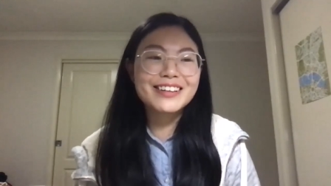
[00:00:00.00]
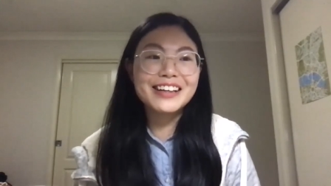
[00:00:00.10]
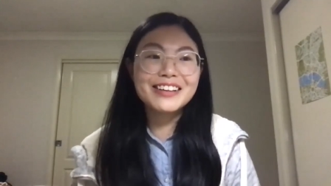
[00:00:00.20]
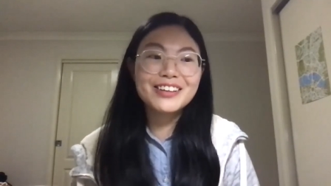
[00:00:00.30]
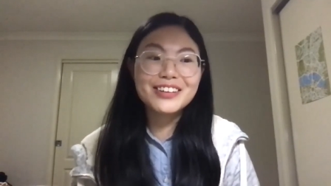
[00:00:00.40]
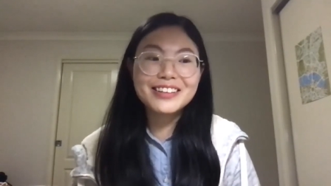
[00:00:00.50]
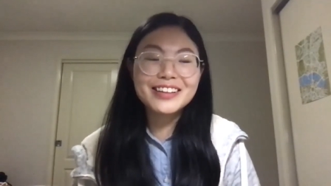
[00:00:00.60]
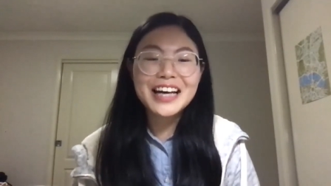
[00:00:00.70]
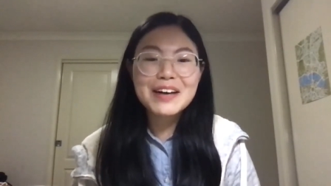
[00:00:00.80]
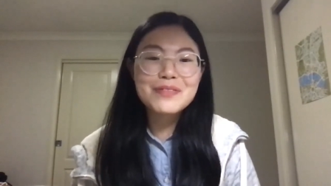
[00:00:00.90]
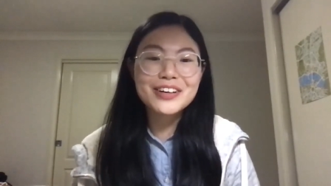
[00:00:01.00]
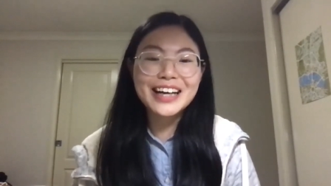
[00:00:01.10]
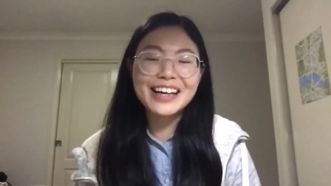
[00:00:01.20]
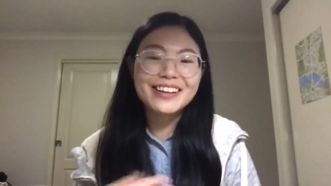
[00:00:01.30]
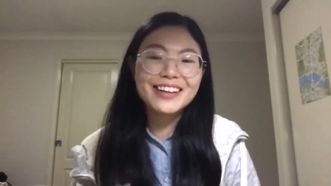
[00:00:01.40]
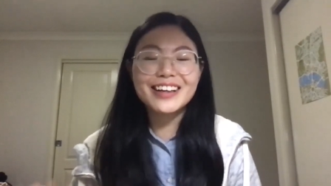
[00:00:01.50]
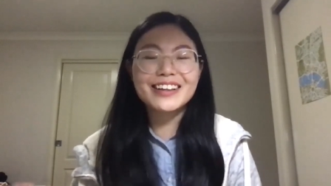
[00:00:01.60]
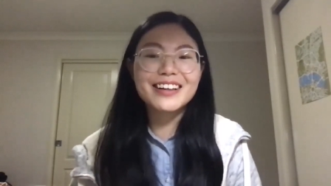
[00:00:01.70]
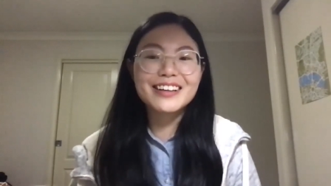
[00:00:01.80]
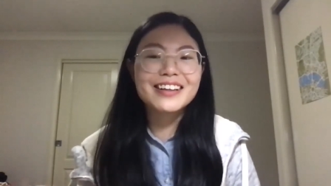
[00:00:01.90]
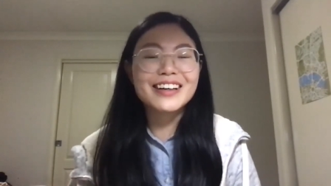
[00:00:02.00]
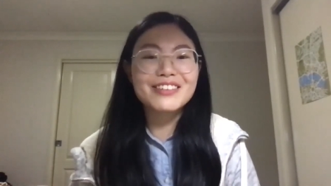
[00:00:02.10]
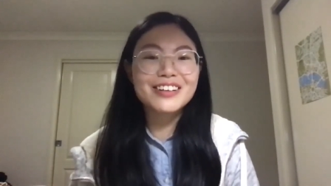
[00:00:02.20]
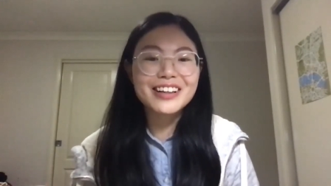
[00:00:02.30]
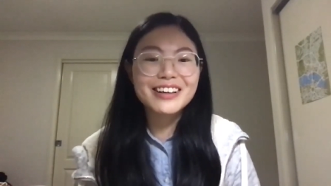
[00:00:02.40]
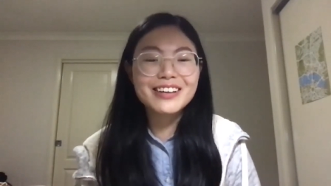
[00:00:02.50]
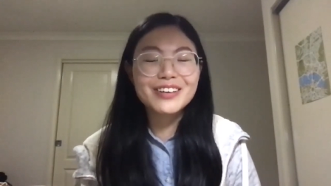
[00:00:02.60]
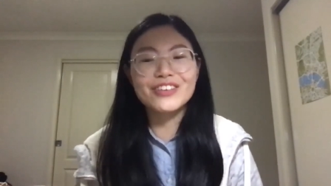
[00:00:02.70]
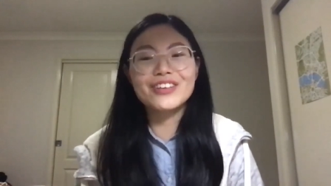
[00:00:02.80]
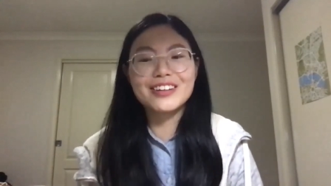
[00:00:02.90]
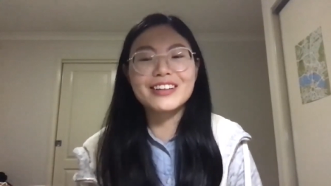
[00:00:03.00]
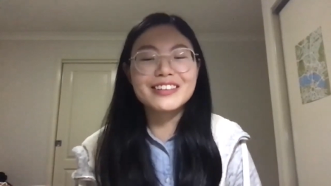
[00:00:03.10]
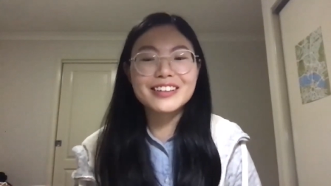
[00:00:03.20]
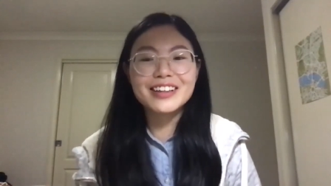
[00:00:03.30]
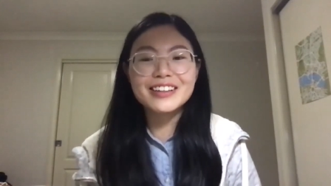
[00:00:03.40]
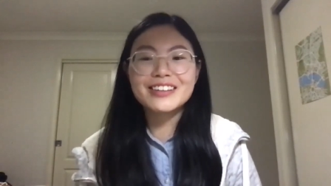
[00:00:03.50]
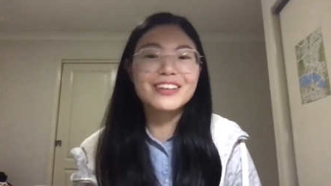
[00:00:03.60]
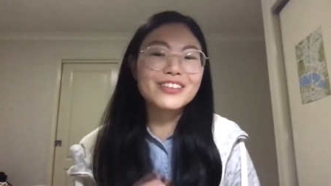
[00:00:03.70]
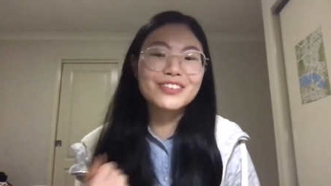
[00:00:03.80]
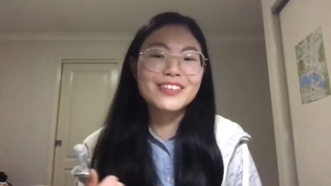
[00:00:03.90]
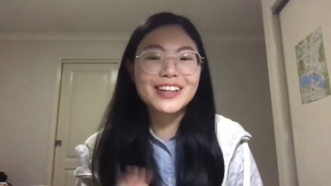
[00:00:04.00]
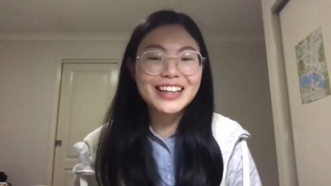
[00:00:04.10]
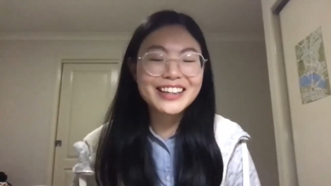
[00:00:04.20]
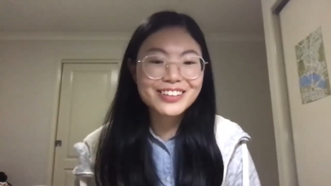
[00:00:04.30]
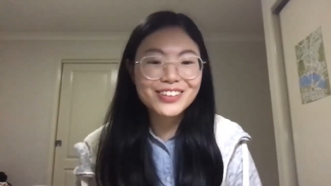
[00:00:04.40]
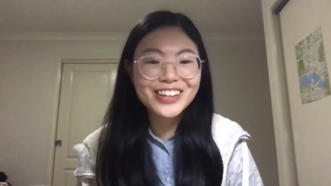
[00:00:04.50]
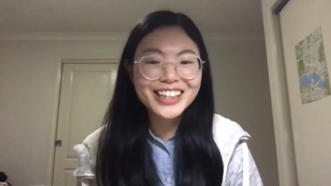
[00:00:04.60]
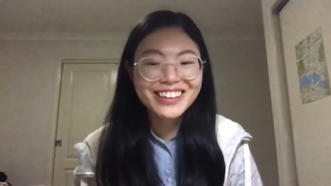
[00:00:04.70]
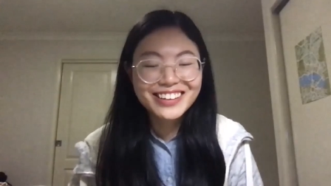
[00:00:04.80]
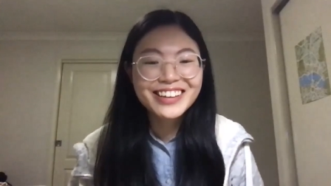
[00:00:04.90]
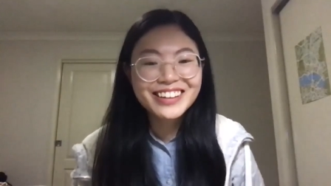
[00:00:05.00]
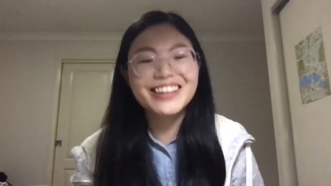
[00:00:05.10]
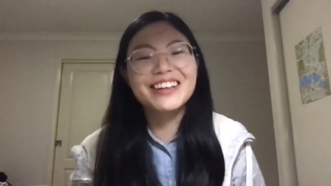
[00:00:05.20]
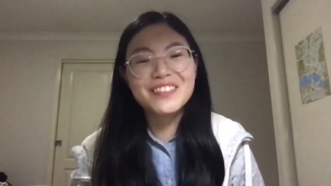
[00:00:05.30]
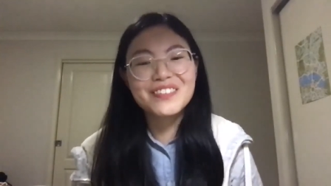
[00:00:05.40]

and yeah, it's in Canberra, and it get really good earth science. So let's do it. Yeah.